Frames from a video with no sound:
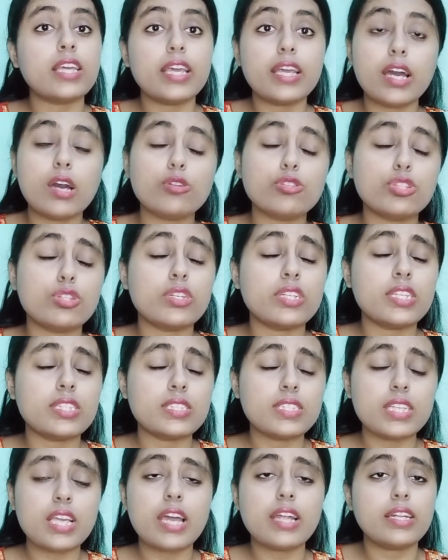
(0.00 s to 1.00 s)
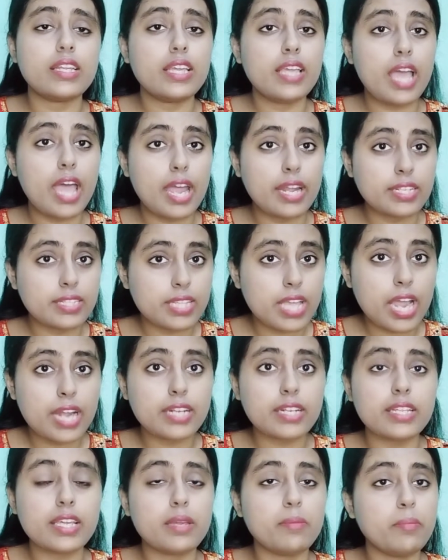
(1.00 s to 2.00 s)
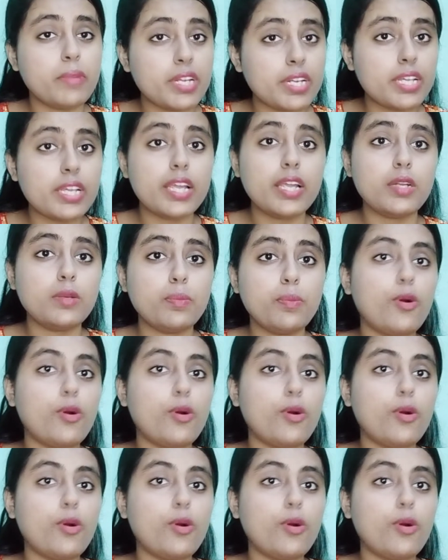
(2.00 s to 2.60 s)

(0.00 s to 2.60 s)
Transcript: take out your NCERT at that immediate